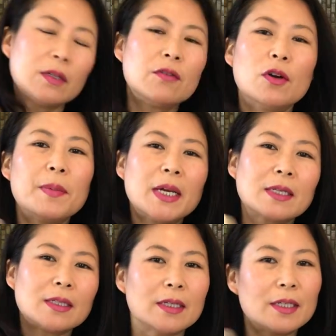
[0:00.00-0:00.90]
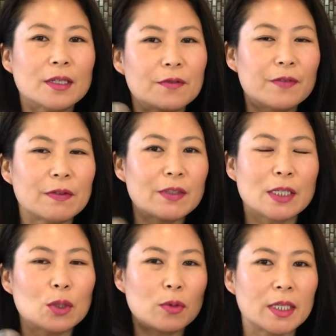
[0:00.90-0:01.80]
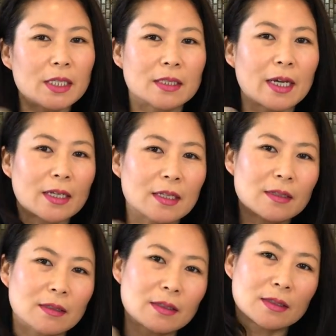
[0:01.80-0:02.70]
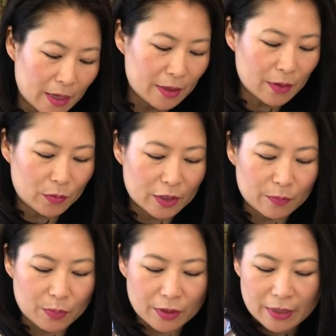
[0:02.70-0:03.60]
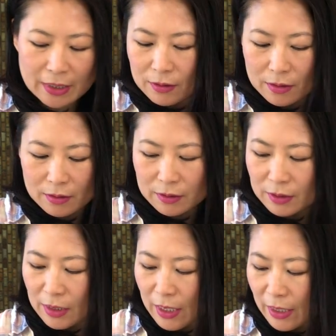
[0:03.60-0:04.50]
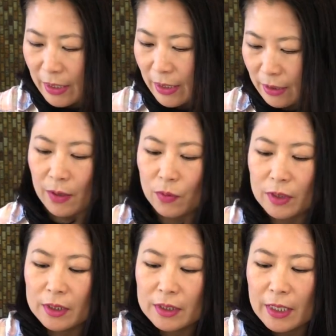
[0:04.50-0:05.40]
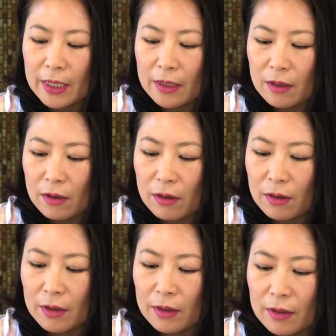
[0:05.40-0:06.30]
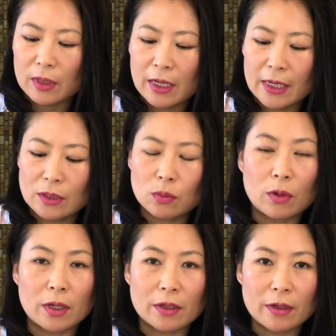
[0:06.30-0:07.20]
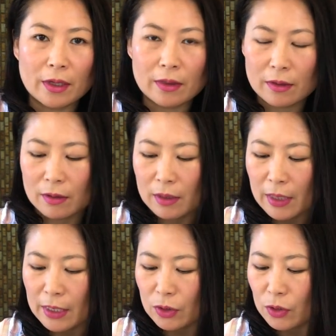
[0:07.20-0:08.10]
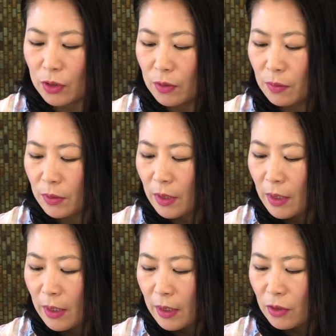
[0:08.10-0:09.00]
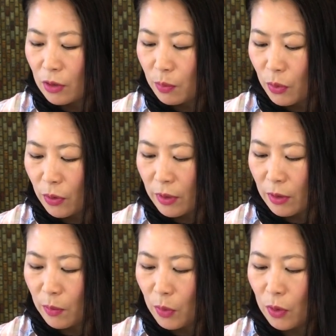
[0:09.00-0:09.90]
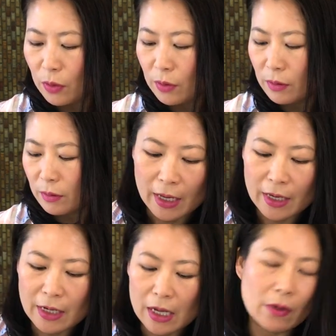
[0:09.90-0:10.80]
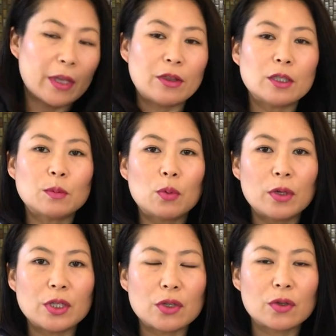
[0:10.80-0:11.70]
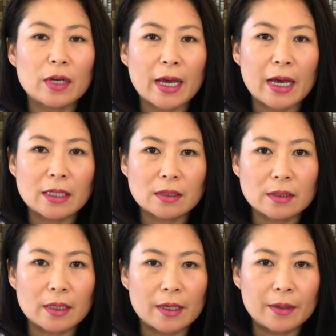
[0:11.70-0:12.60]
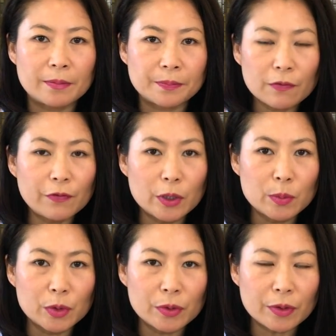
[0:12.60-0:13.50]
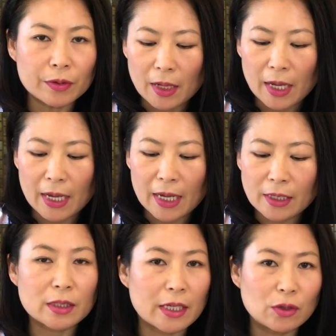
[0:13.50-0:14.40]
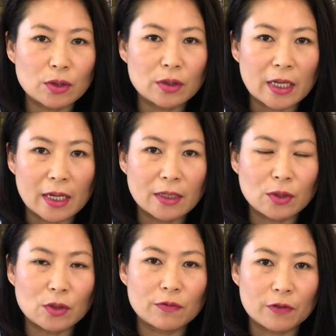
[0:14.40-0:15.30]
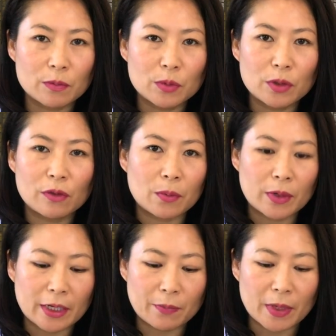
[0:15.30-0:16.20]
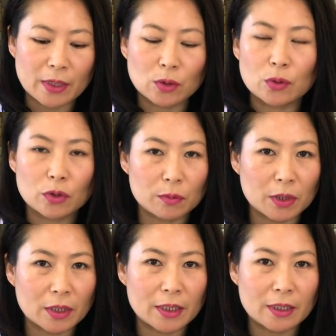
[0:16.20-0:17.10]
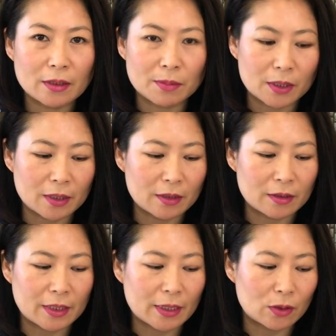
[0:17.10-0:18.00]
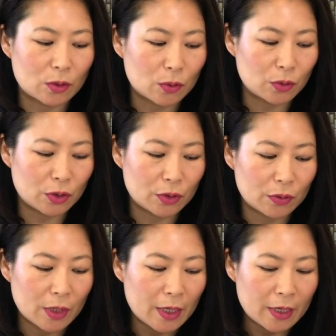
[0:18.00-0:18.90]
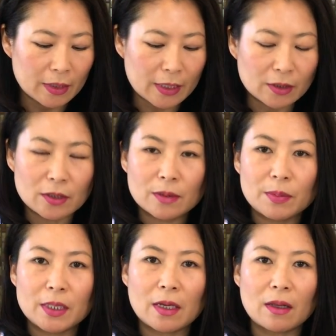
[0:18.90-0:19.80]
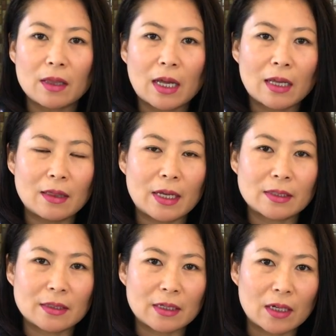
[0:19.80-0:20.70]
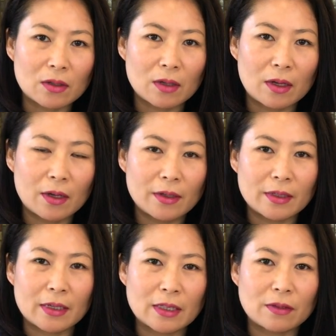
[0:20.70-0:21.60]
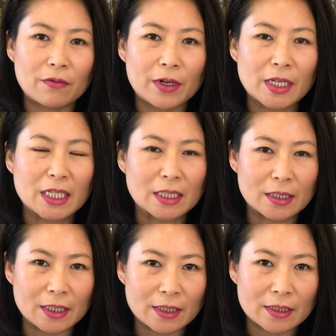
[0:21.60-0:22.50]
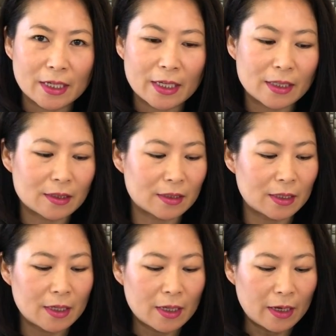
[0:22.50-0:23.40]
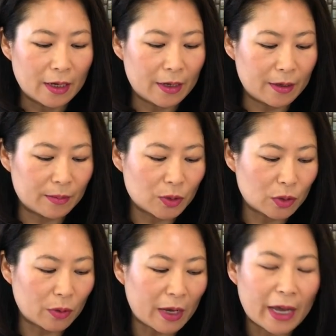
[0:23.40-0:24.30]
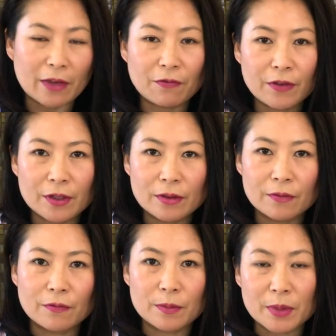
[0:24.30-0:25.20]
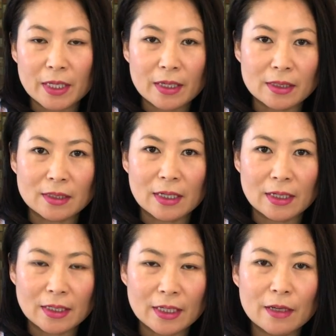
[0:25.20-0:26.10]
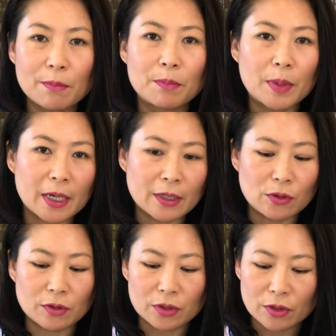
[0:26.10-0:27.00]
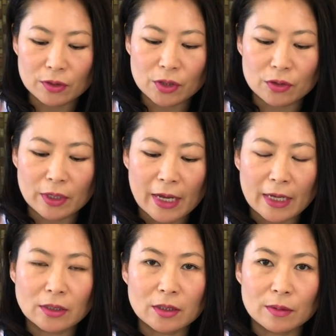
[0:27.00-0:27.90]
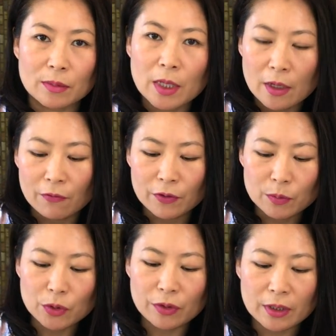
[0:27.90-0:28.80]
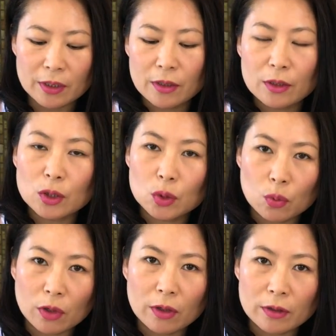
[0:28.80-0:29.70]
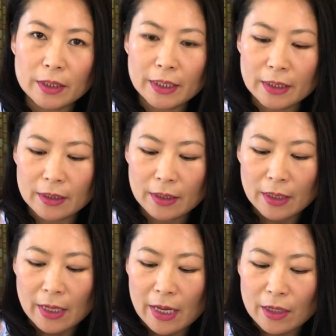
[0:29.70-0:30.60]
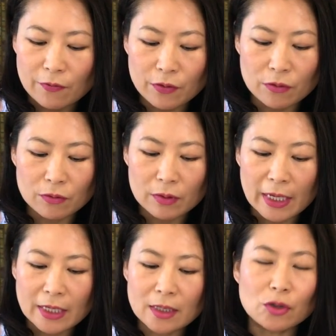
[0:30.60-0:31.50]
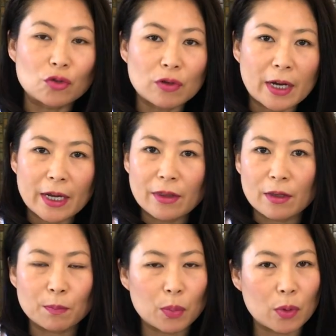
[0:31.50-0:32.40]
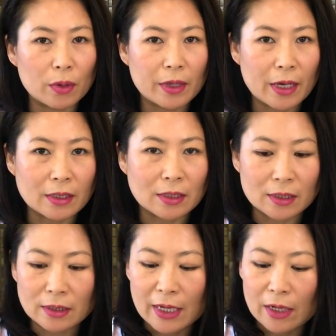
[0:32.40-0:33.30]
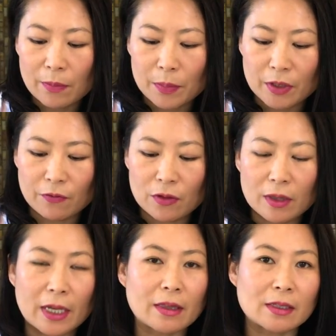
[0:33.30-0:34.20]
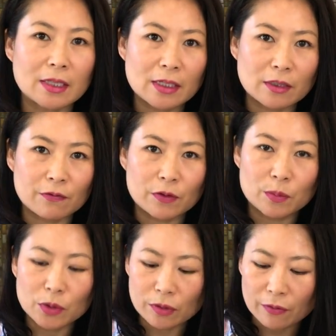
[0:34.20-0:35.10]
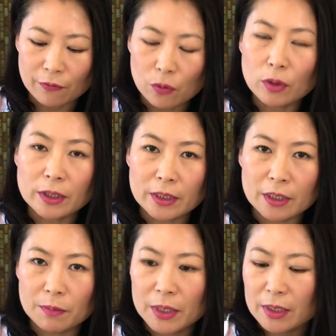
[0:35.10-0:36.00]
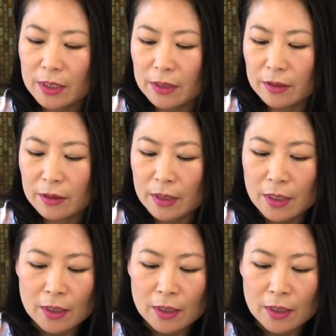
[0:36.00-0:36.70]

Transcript: We're back good, 15-20 seconds. And then we're gonna put that to the side, and we're gonna take our ice water and the ice cubes, just pour it in a bowl. And now at this point you could add some vermouth. I tend to not use vermouth when I make soju martinis because, again, soju tends to be a lot less in alcohol and it has a very clean taste. So I feel for me it's not needed, but you certainly could add some vermouth in here, swirl it, and if you like it dry, then pour the excess out. But if you like the taste of vermouth, of course keep it in here.